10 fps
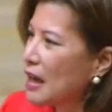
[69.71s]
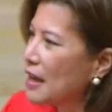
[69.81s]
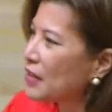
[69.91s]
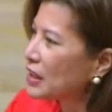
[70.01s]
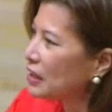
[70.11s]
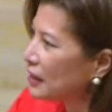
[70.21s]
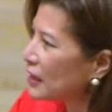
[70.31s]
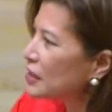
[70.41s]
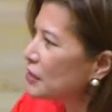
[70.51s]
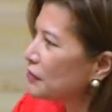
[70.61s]
and the
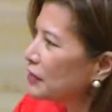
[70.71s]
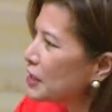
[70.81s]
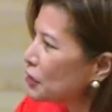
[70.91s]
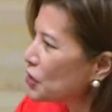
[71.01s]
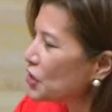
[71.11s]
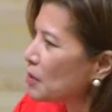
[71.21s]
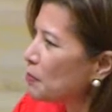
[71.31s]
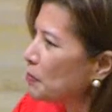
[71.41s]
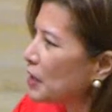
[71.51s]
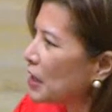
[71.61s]
collective leadership
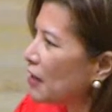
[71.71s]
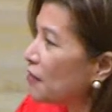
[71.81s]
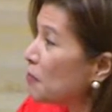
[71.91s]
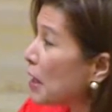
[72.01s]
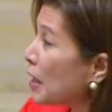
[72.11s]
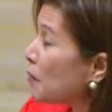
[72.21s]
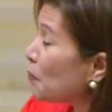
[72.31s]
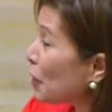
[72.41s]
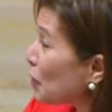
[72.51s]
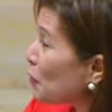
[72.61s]
of my
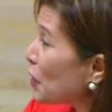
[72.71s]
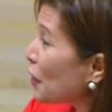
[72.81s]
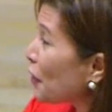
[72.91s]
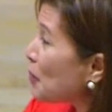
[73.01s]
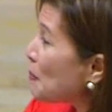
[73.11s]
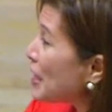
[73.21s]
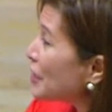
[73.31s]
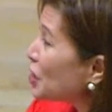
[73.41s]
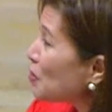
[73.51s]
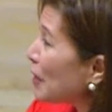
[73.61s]
brethren on the
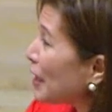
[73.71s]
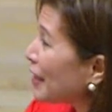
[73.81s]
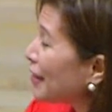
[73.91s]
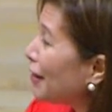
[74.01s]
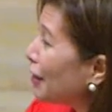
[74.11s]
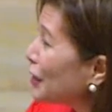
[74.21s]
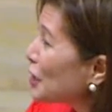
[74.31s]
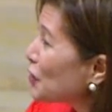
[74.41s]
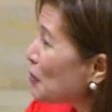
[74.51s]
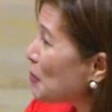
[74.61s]
bench, my
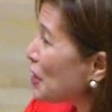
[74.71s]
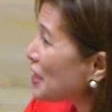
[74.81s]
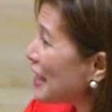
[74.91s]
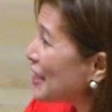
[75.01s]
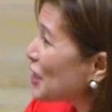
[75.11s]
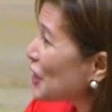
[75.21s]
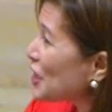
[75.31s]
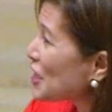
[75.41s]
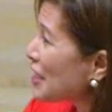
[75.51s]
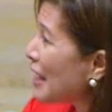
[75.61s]
colleagues from Los
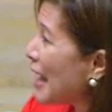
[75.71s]
Angeles